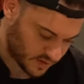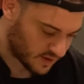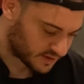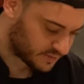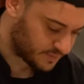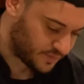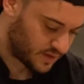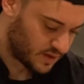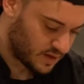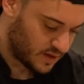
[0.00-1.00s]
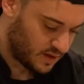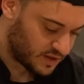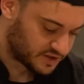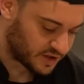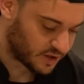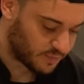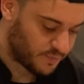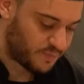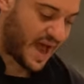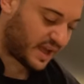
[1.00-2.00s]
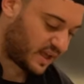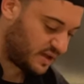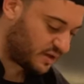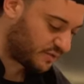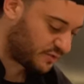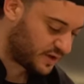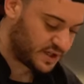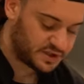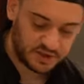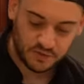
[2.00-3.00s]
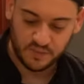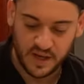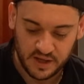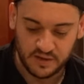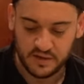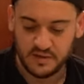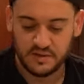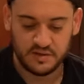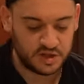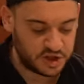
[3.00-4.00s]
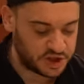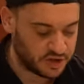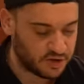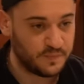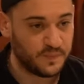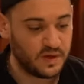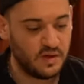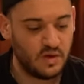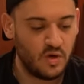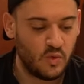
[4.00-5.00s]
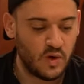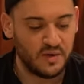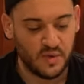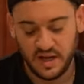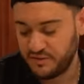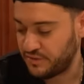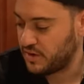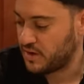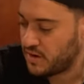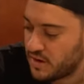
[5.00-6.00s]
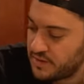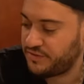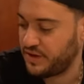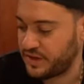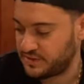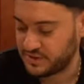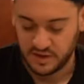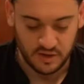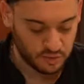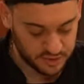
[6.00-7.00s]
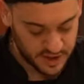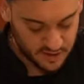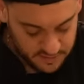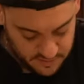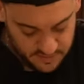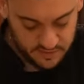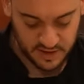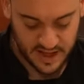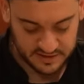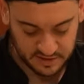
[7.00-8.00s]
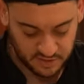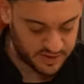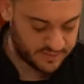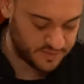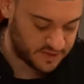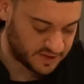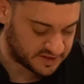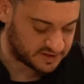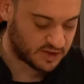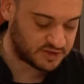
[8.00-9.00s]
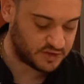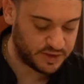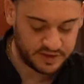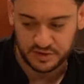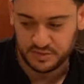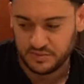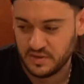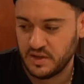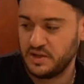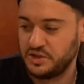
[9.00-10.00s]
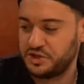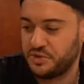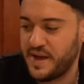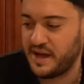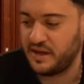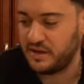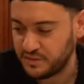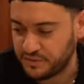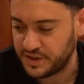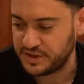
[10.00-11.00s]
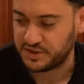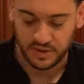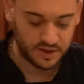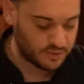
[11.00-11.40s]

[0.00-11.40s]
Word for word: Awesome. This is gonna go back into the fridge to remainder to chill while we wait for our filling to cool down, relax a little bit. This is also going to chill back into the fridge. So we're gonna